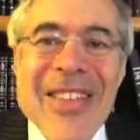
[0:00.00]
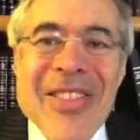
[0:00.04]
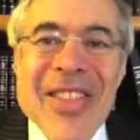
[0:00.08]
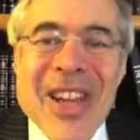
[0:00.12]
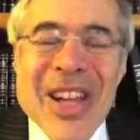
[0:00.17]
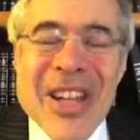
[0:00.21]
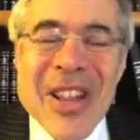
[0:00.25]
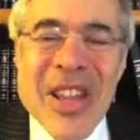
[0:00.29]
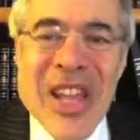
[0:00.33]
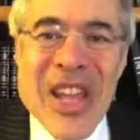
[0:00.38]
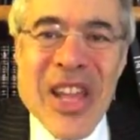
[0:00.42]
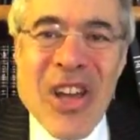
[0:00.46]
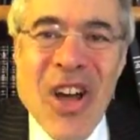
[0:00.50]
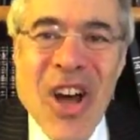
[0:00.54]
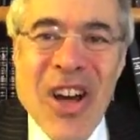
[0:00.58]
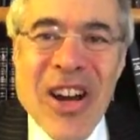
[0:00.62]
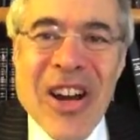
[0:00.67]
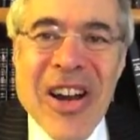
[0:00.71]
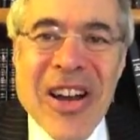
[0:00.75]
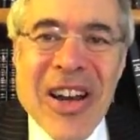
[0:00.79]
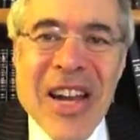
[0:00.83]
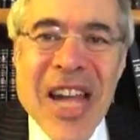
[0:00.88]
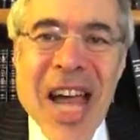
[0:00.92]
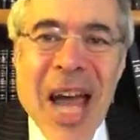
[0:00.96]
The Kli
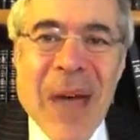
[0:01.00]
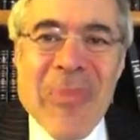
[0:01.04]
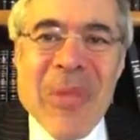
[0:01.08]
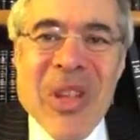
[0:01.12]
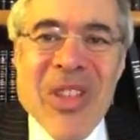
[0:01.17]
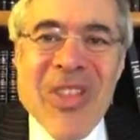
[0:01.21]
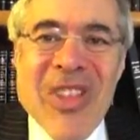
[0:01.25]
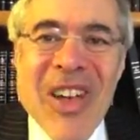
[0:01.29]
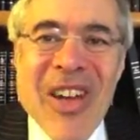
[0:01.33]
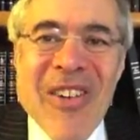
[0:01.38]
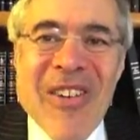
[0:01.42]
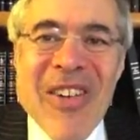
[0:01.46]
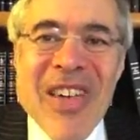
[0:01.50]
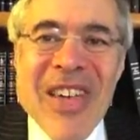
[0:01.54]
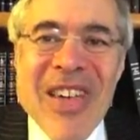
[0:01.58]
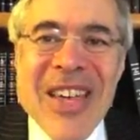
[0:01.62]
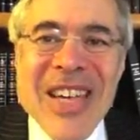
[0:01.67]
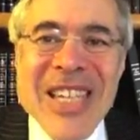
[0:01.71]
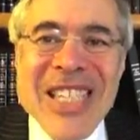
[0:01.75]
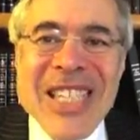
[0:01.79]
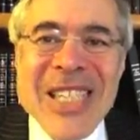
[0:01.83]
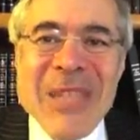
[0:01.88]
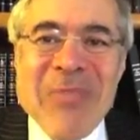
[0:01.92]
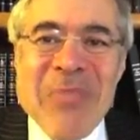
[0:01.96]
Yakar commentary
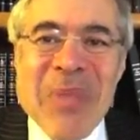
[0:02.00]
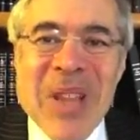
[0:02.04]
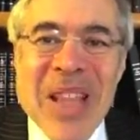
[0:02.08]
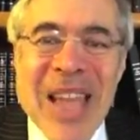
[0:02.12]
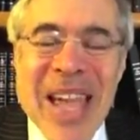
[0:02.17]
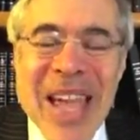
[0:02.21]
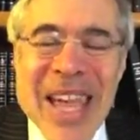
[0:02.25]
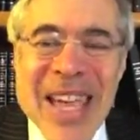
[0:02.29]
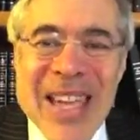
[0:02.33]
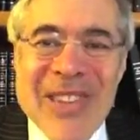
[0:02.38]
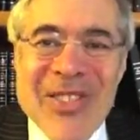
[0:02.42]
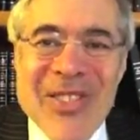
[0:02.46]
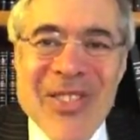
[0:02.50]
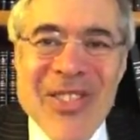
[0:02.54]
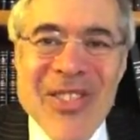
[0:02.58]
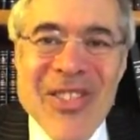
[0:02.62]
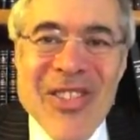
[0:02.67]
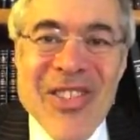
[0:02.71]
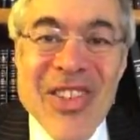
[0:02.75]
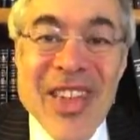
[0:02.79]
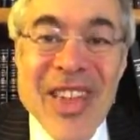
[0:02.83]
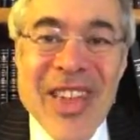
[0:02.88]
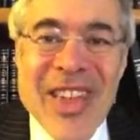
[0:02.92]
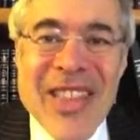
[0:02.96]

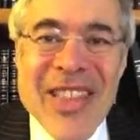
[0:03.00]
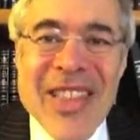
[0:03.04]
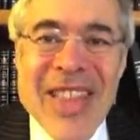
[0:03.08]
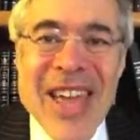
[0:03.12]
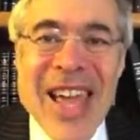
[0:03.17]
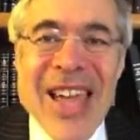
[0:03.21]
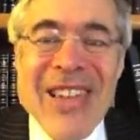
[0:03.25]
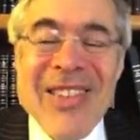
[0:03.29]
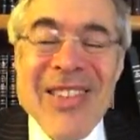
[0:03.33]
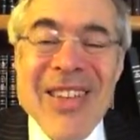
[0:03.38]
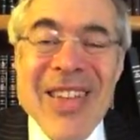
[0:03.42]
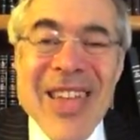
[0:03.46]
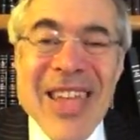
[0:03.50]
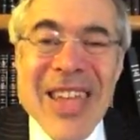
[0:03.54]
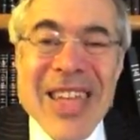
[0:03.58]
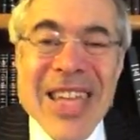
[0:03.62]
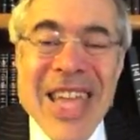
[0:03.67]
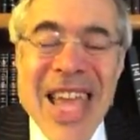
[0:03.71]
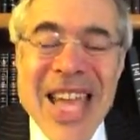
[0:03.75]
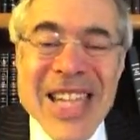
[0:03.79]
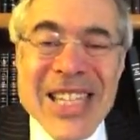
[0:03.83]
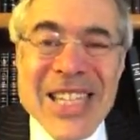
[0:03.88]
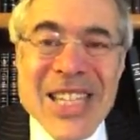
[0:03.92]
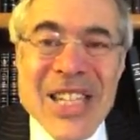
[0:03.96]
explains that,
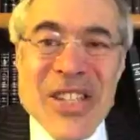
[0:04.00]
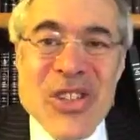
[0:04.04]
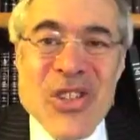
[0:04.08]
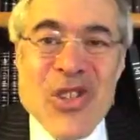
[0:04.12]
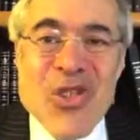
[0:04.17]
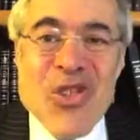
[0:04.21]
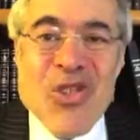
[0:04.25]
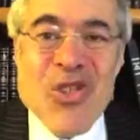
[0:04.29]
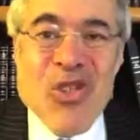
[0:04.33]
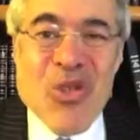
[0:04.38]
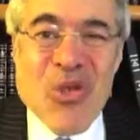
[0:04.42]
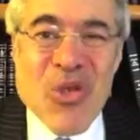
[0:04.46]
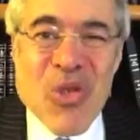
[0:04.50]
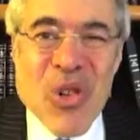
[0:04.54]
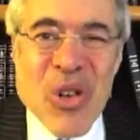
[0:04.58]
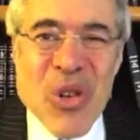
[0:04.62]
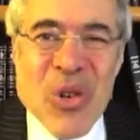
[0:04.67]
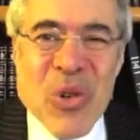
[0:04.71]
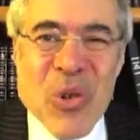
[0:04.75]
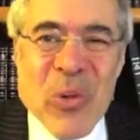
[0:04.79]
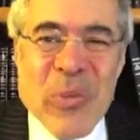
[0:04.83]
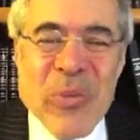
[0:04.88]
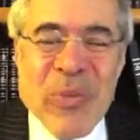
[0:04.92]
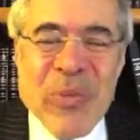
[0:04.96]
yes, it's
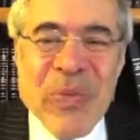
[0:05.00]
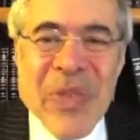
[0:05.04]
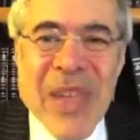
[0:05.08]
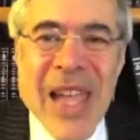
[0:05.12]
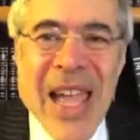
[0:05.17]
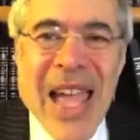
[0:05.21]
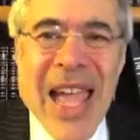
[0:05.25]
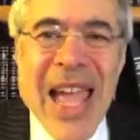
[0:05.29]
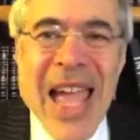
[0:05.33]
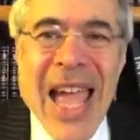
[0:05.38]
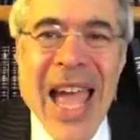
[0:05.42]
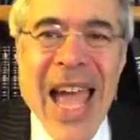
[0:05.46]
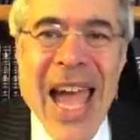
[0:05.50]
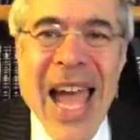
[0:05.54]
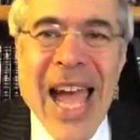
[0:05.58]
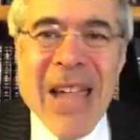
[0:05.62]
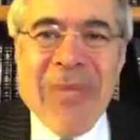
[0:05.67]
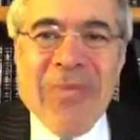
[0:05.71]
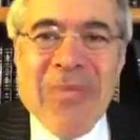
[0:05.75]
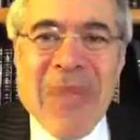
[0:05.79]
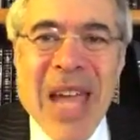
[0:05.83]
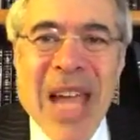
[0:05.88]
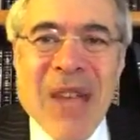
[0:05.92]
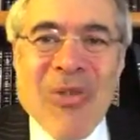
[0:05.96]
true.
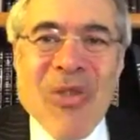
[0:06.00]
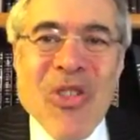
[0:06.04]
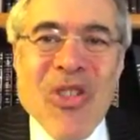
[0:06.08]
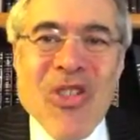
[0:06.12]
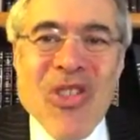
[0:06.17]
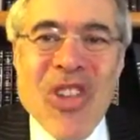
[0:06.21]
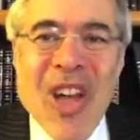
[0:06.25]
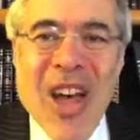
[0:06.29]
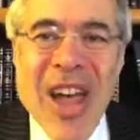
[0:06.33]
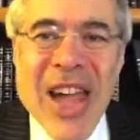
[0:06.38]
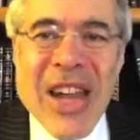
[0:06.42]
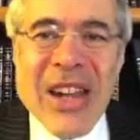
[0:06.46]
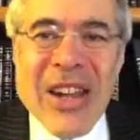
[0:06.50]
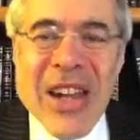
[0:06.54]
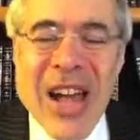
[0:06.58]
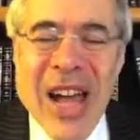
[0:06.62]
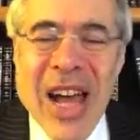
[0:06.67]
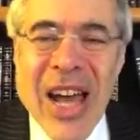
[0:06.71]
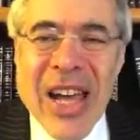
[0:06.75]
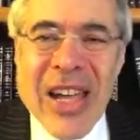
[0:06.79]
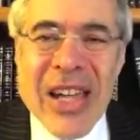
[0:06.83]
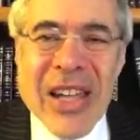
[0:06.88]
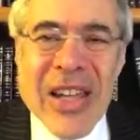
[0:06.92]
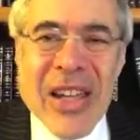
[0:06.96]
At Mount
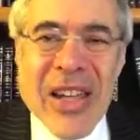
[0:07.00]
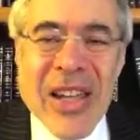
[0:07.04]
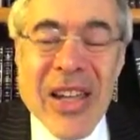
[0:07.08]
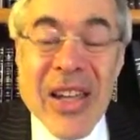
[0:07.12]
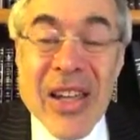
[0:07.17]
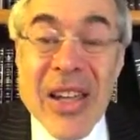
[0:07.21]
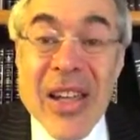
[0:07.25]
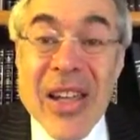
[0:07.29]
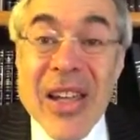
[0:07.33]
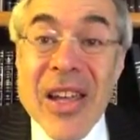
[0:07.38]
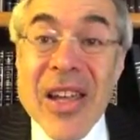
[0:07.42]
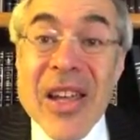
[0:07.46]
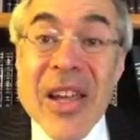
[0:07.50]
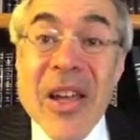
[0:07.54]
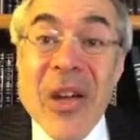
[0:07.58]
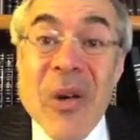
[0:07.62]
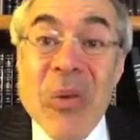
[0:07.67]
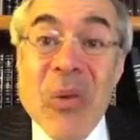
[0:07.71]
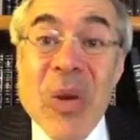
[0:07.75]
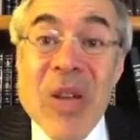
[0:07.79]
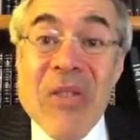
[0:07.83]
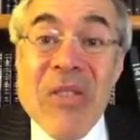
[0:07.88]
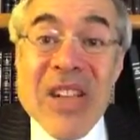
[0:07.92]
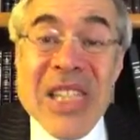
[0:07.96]
Sinai,
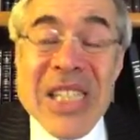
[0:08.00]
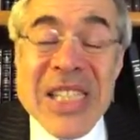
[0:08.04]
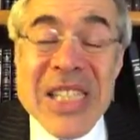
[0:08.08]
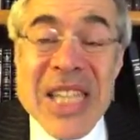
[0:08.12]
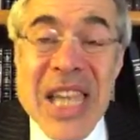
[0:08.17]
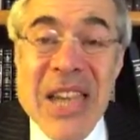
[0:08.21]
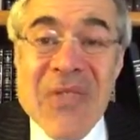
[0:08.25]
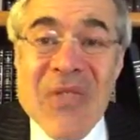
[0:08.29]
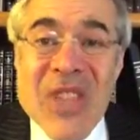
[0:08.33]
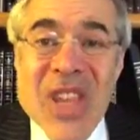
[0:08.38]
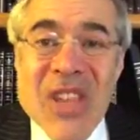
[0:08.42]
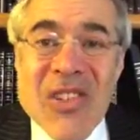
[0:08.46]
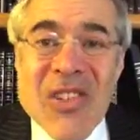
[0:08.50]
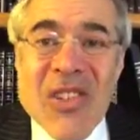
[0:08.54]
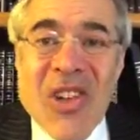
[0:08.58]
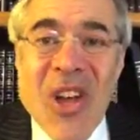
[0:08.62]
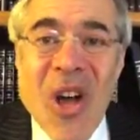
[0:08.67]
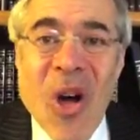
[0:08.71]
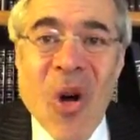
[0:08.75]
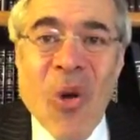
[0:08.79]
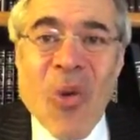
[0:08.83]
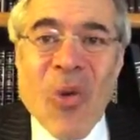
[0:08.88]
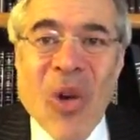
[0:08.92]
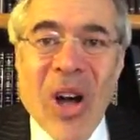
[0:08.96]
we received the
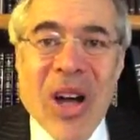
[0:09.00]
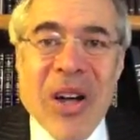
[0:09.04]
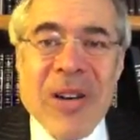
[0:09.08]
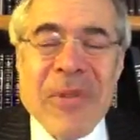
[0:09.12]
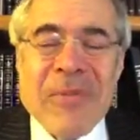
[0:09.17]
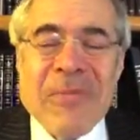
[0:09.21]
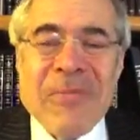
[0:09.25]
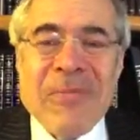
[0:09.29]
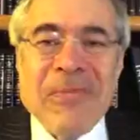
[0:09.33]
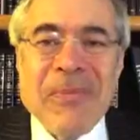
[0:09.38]
Torah.